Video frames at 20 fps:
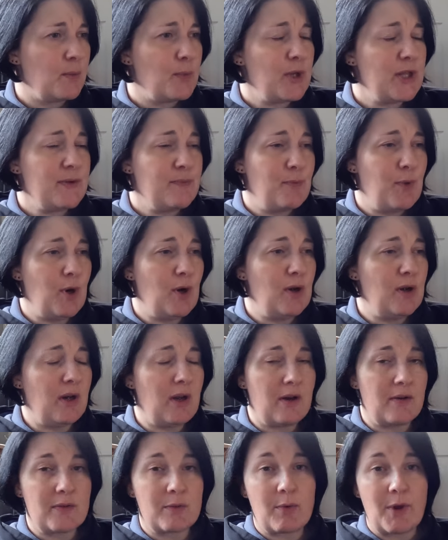they put a
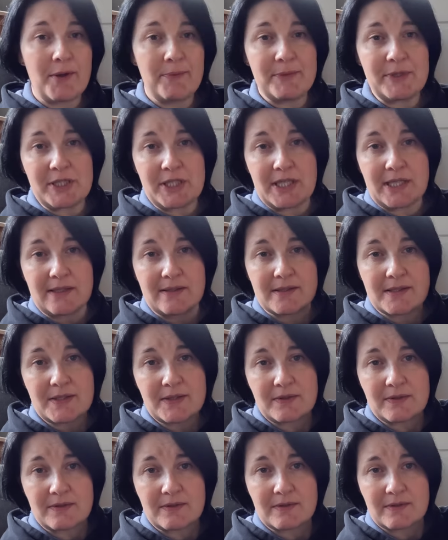lot of weight machines
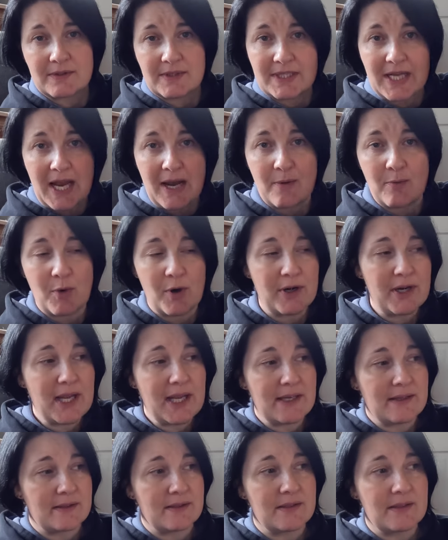down one
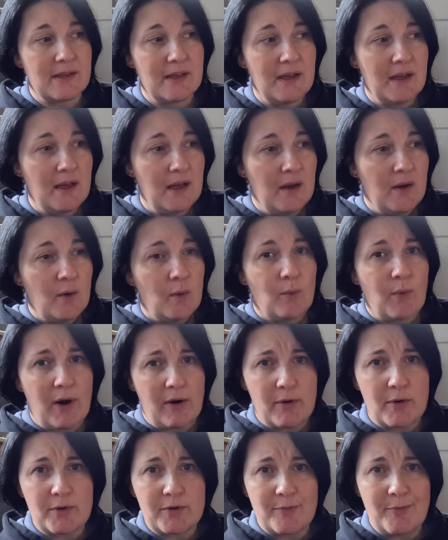end
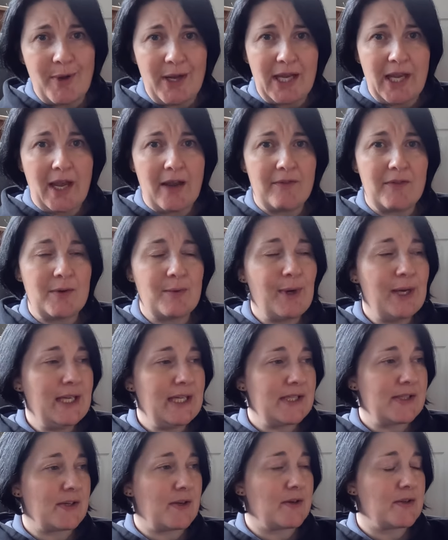where all the big heavy
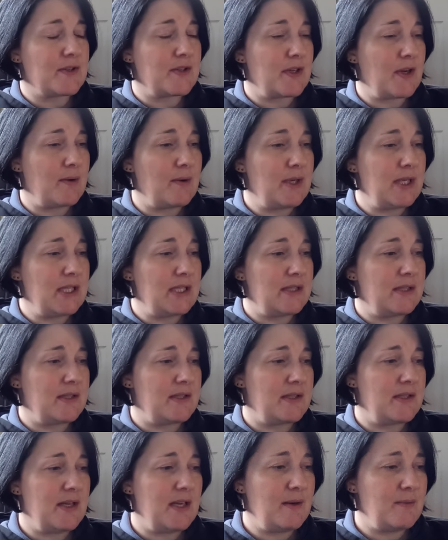weights are, so it
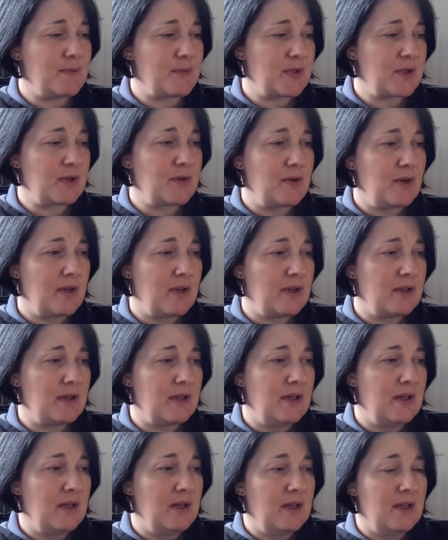seems,
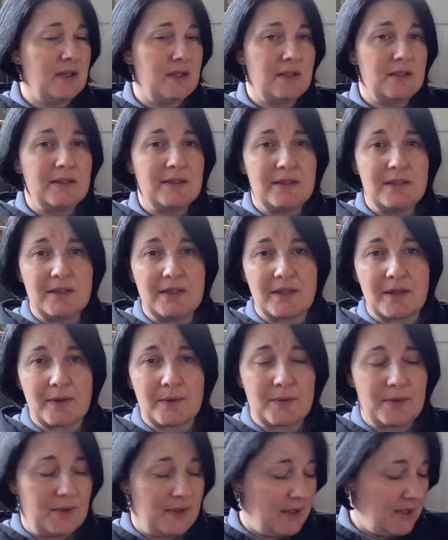you know,
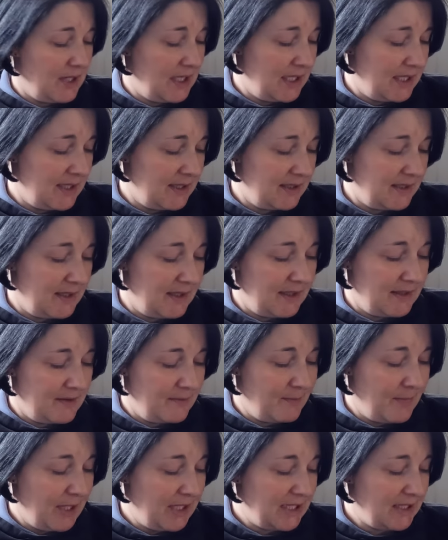it
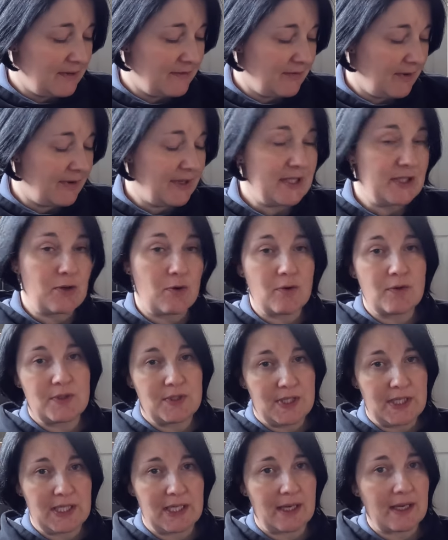made it very
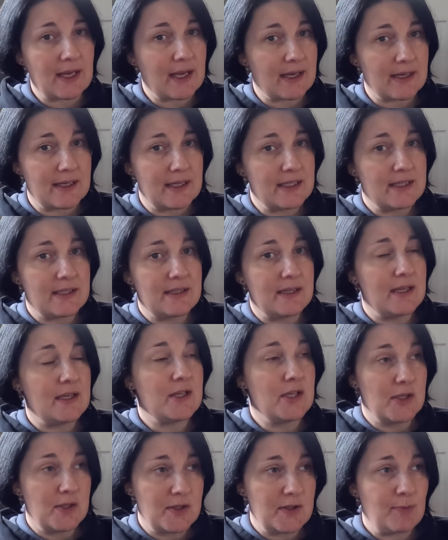daunting again. It
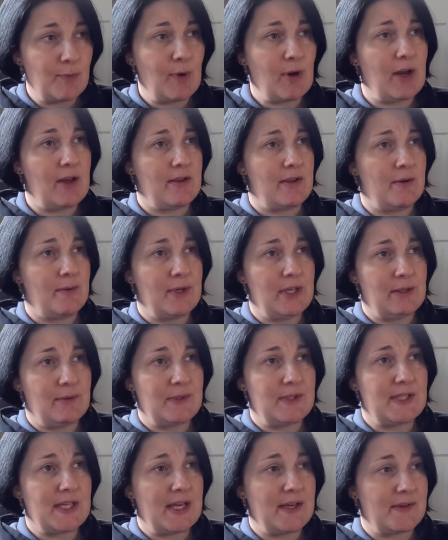used to be like that when it
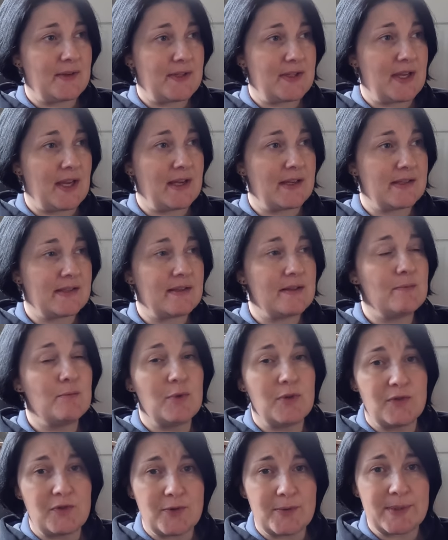was downstairs, and it
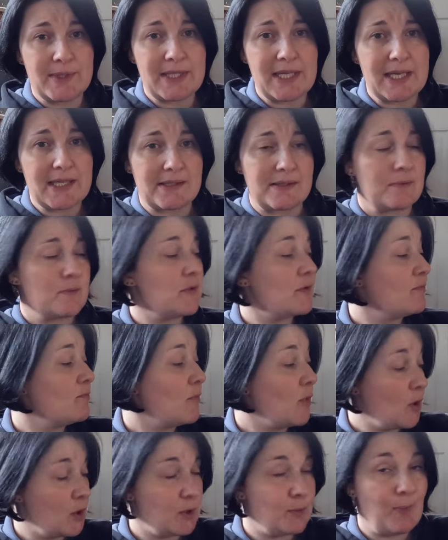moved upstairs and it was
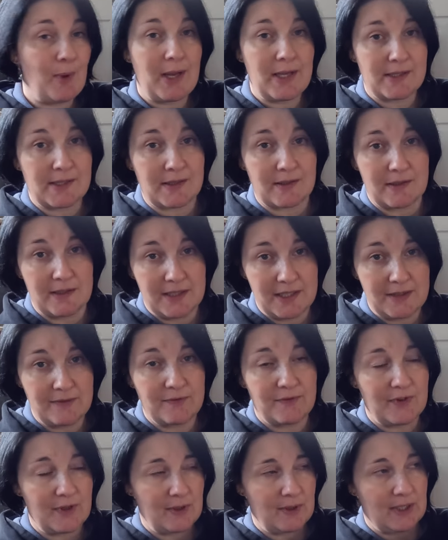much better. You
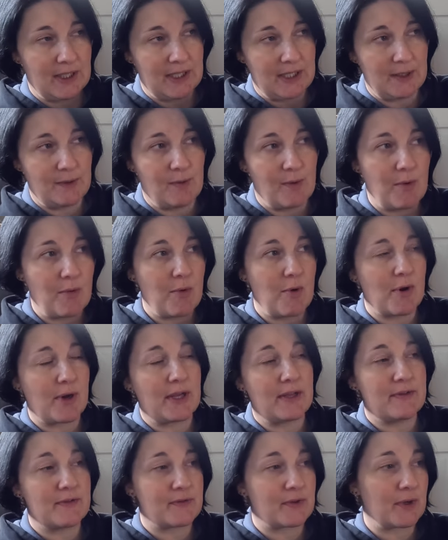didn't feel like you were
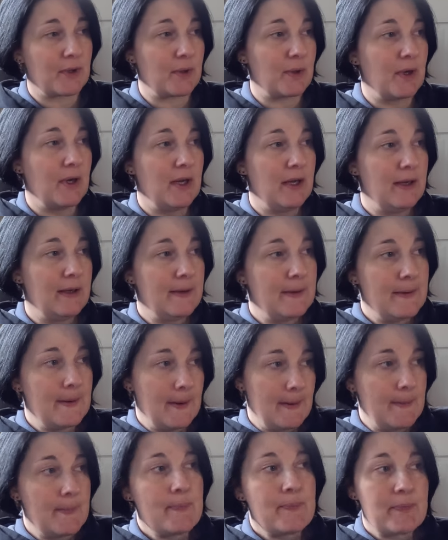walking through,
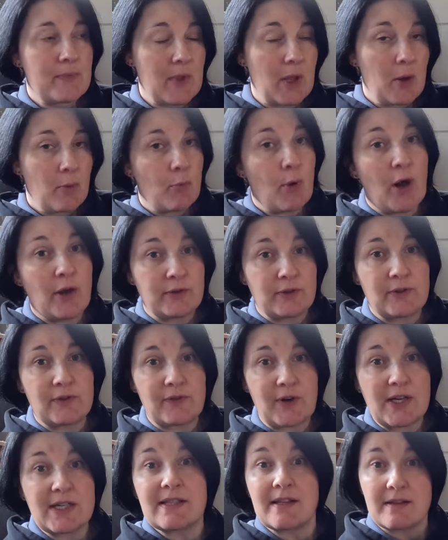pardon the
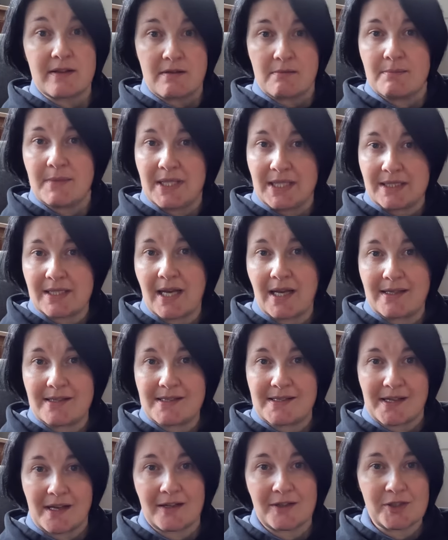phrase, the meathead
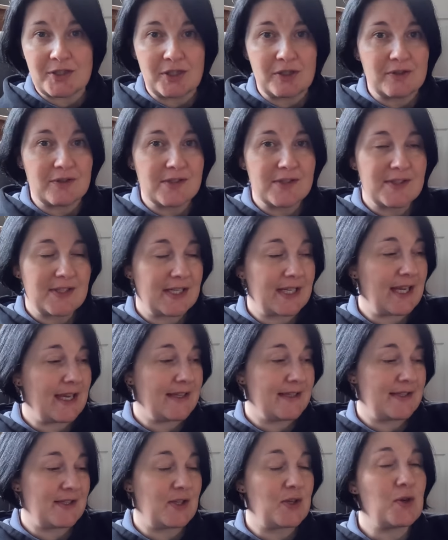section to
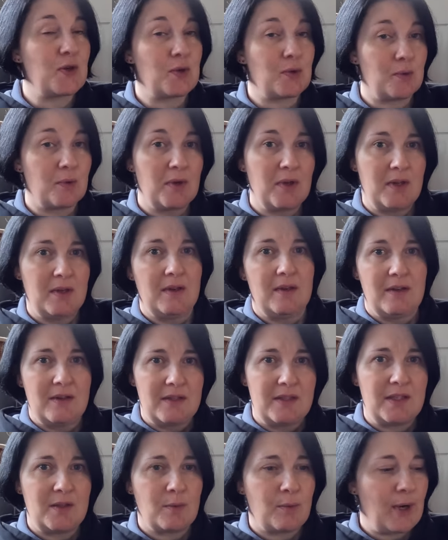get to
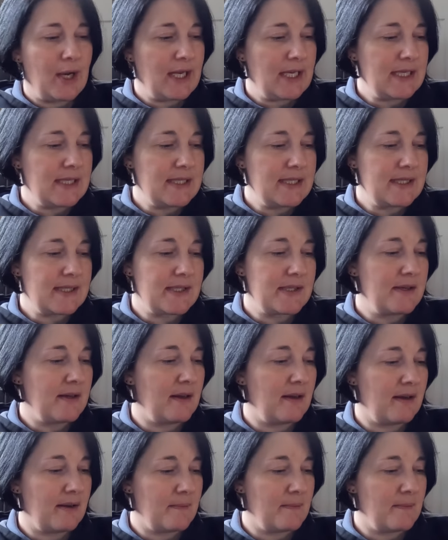your weights,